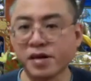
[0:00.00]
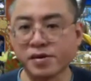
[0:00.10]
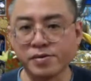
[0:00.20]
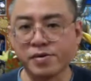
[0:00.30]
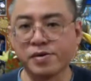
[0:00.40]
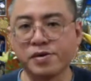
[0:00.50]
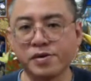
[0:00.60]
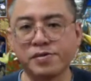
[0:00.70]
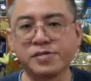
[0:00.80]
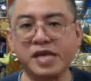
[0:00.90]
like
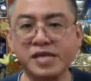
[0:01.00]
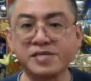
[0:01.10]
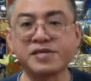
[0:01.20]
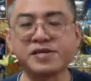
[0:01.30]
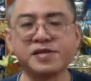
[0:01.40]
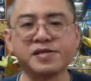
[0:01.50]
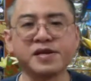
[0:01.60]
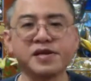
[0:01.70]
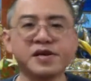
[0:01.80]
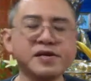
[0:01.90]
sensing and
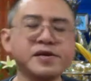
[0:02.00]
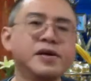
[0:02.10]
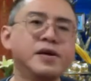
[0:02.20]
thinking,